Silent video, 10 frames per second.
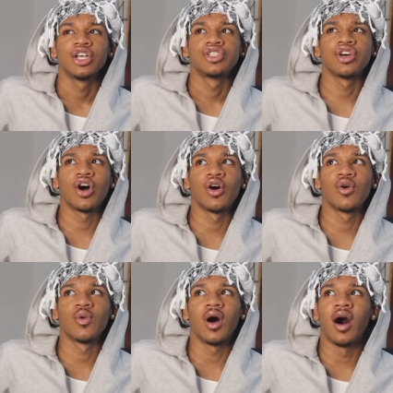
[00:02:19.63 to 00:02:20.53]

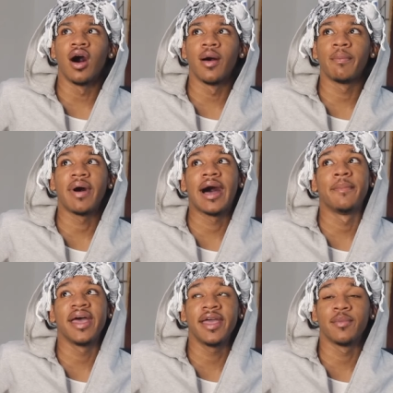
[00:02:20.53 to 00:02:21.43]
So, um, I
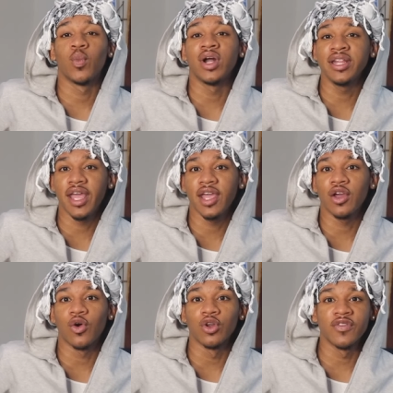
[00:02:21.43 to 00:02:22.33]
met him. One day,
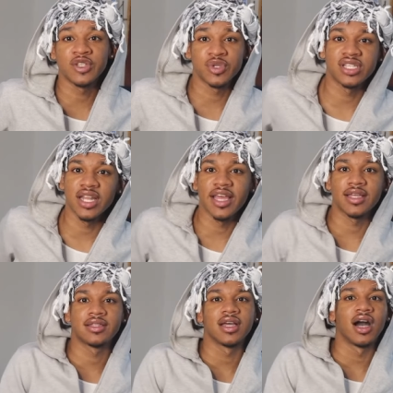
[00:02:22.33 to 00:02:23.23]
all of us went to,
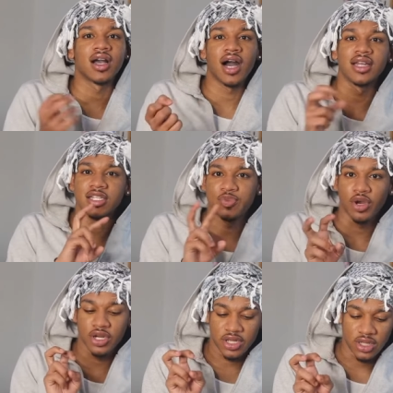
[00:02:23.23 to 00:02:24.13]
like, a college
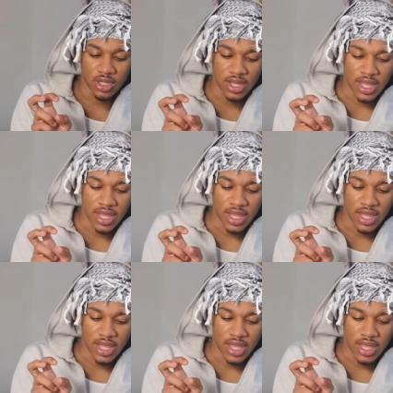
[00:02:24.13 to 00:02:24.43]
party